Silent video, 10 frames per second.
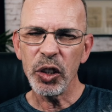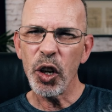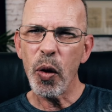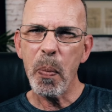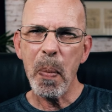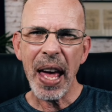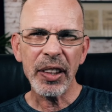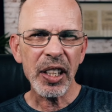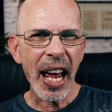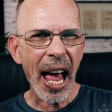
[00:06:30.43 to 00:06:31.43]
No
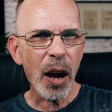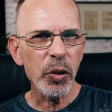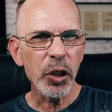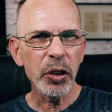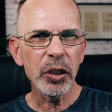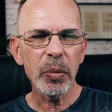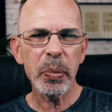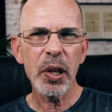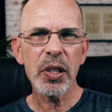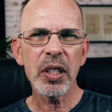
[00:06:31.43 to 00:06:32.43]
matter how good the
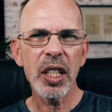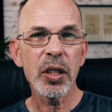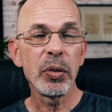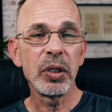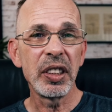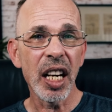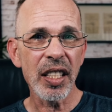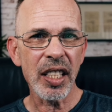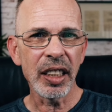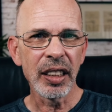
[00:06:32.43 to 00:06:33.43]
person is who
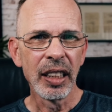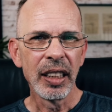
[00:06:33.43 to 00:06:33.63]
does it,